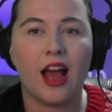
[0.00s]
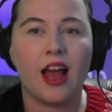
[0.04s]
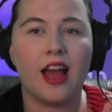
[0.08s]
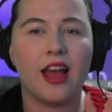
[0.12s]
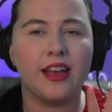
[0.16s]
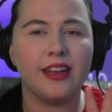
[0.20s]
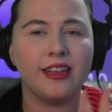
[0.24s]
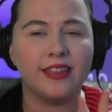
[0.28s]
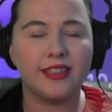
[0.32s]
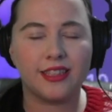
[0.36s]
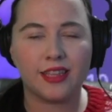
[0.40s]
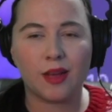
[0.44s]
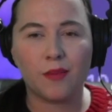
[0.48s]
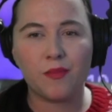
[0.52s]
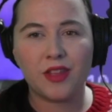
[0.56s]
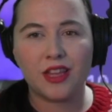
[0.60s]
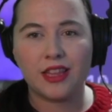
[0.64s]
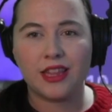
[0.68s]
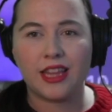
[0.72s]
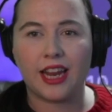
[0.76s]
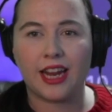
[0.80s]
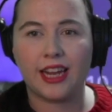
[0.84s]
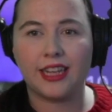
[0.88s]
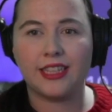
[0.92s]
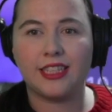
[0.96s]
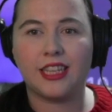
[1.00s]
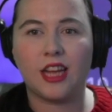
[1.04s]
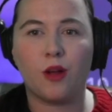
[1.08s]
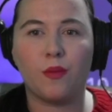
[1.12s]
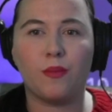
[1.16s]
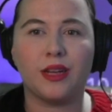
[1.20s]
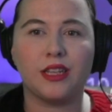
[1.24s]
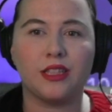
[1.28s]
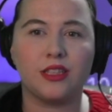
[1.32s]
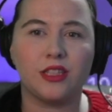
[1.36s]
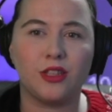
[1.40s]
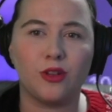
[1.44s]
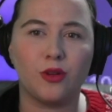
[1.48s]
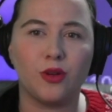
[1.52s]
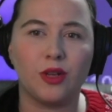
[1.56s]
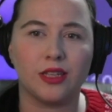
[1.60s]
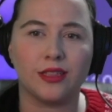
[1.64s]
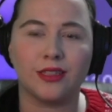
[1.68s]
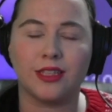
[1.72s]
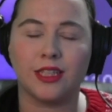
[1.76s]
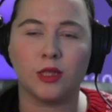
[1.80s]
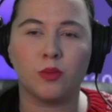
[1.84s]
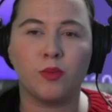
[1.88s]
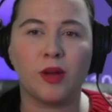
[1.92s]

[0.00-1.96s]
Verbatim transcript: It's something that I tell my students,